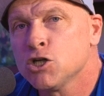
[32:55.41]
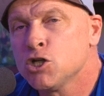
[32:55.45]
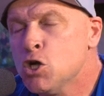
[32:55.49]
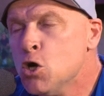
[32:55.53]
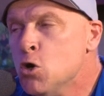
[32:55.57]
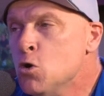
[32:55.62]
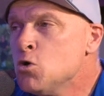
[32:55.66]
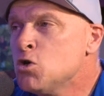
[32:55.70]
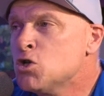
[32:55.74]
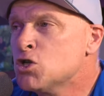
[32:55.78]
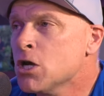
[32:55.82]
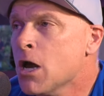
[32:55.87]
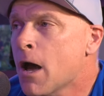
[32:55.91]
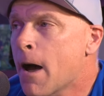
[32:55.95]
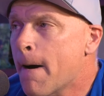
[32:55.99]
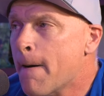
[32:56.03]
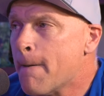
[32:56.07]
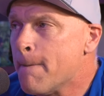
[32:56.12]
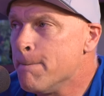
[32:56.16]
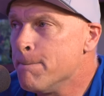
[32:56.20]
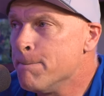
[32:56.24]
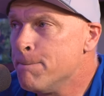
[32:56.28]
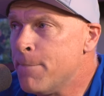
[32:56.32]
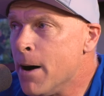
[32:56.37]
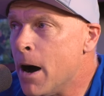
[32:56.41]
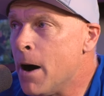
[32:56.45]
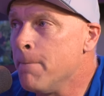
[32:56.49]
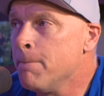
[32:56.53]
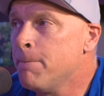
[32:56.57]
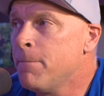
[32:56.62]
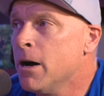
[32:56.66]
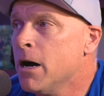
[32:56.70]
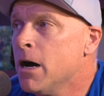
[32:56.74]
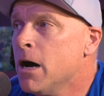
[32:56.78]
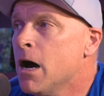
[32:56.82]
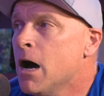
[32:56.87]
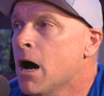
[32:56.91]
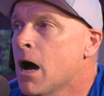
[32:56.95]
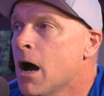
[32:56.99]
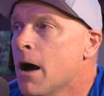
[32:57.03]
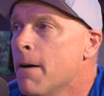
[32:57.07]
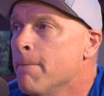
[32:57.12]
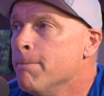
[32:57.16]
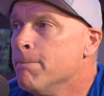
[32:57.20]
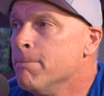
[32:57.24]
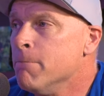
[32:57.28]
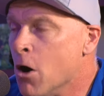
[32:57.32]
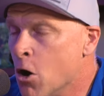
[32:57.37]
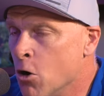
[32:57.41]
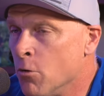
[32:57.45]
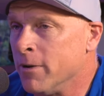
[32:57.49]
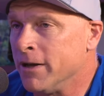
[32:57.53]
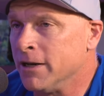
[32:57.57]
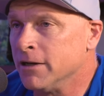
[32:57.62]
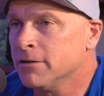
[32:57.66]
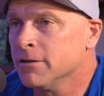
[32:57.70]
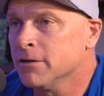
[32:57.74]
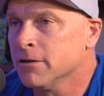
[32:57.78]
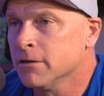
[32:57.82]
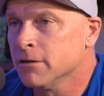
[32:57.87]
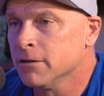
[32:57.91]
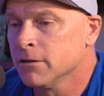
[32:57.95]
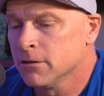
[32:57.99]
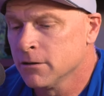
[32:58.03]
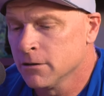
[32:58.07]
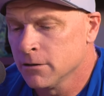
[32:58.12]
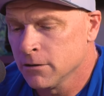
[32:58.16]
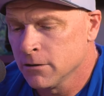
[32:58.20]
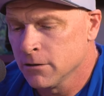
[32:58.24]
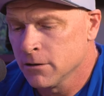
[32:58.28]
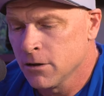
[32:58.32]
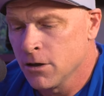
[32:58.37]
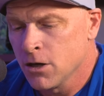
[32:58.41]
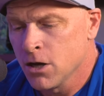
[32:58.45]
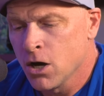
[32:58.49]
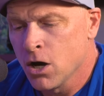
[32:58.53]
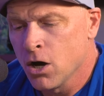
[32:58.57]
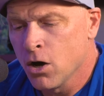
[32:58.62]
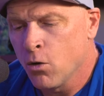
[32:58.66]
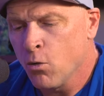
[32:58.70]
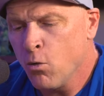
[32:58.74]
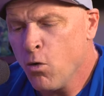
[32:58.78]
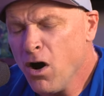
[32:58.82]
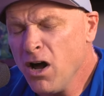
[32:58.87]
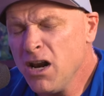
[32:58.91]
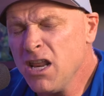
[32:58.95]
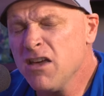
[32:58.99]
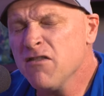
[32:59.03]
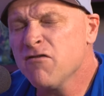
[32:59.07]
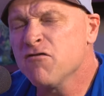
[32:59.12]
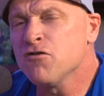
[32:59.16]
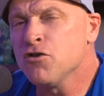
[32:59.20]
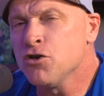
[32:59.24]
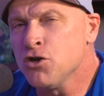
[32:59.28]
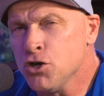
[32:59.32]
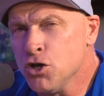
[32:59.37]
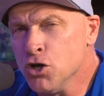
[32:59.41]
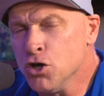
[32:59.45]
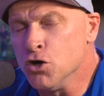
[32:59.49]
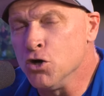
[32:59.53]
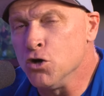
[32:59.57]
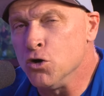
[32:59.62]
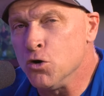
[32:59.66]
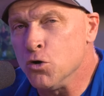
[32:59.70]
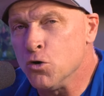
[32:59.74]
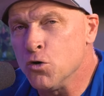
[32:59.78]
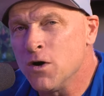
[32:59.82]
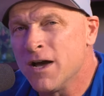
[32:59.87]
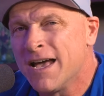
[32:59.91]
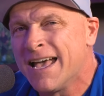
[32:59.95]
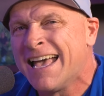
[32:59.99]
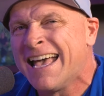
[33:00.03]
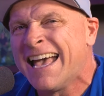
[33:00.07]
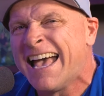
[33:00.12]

Goose bump moment. What if you